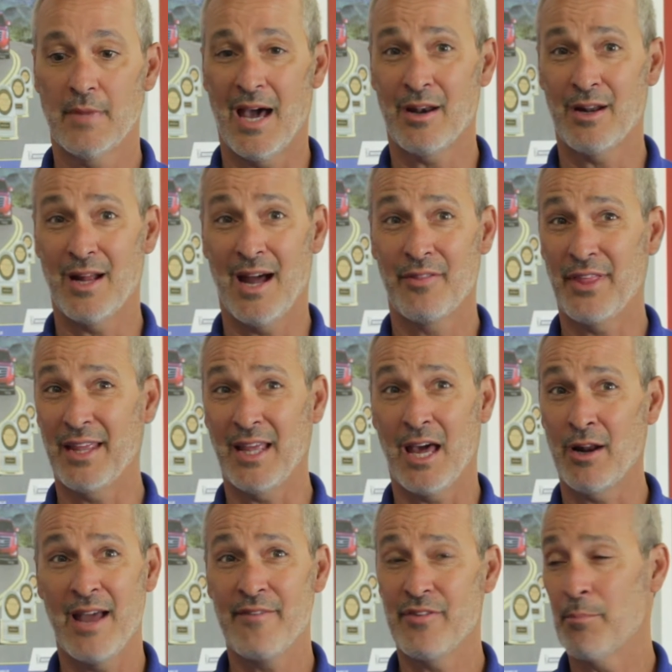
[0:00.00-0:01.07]
I think
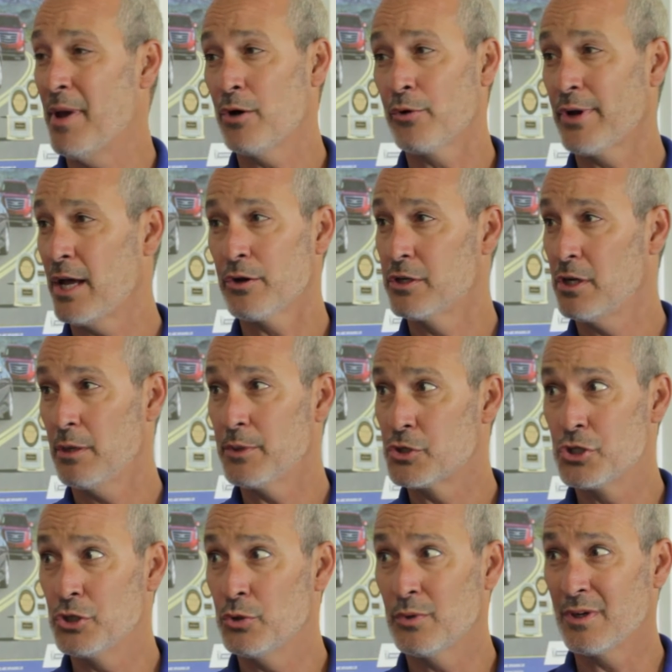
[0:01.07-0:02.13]
I haven't mailed out a
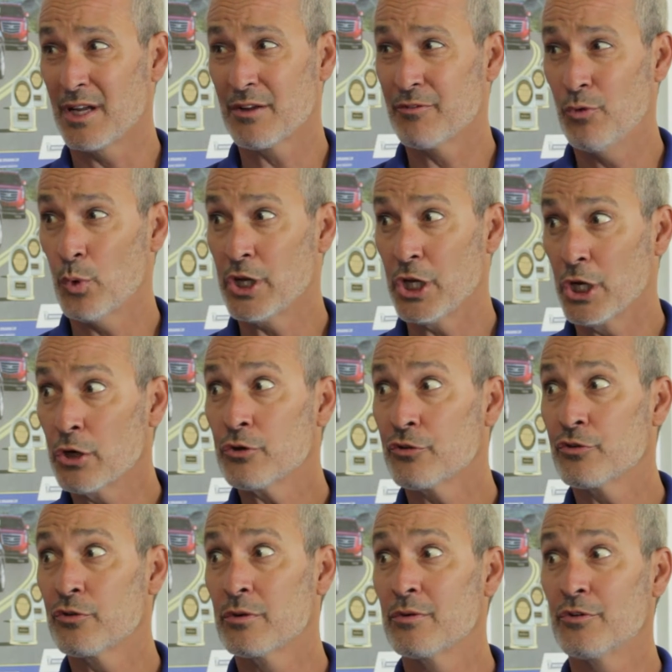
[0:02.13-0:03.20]
W-2 in like 4
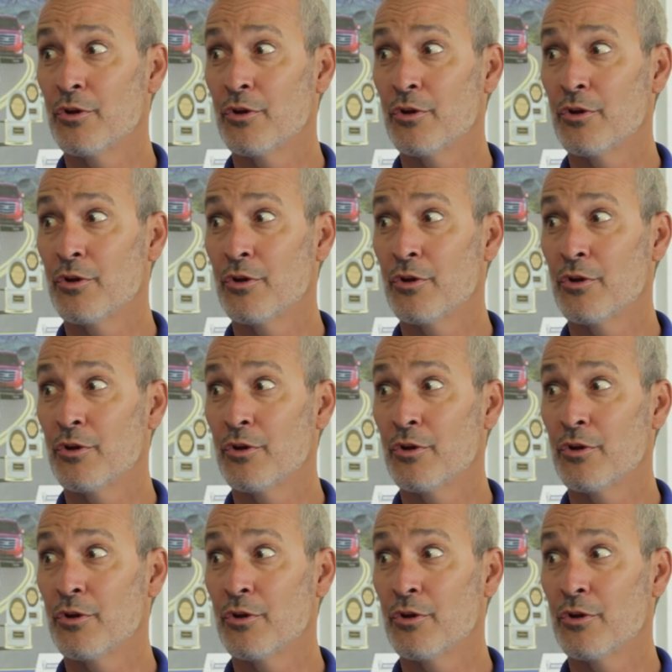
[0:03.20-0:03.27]
years.